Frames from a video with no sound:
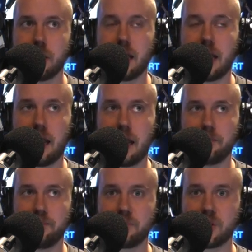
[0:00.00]

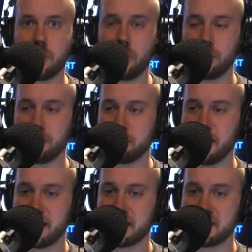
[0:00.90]
um, Hawthorn, Hawthorn
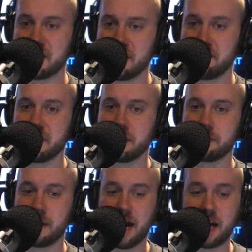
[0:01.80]
paying a
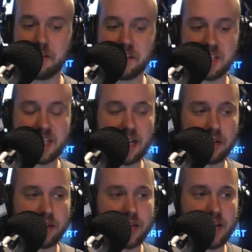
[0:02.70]
significant mm. part of his
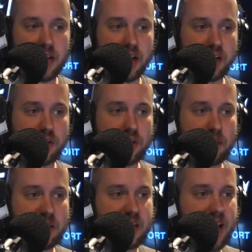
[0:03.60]
salary. And, and, should
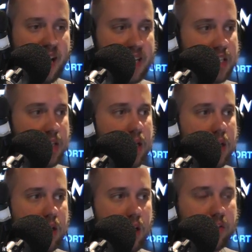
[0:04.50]
that be the case,
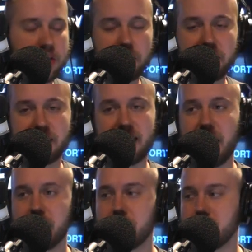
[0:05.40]
I've included it in the
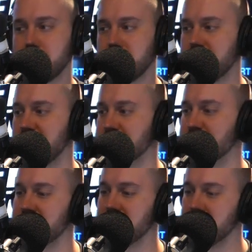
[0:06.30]
article. There's
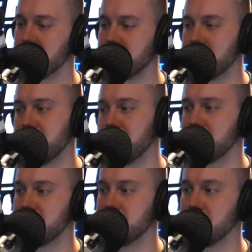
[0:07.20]
been a bit of talk that
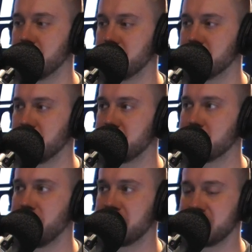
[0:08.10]
the, the, the
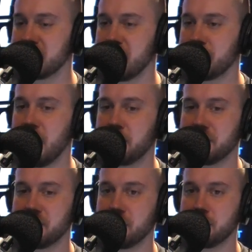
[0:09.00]
Giants might actually stump up
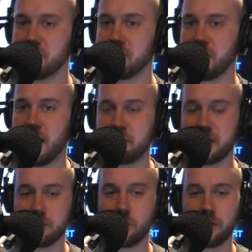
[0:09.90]
in terms of a draft
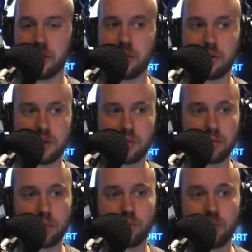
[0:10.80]
pick what the Hawks
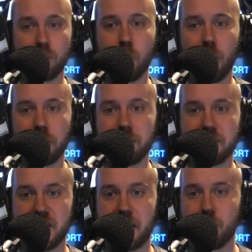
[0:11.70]
would, would want
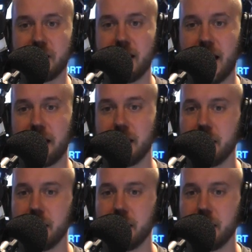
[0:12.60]
for Chad Wingard.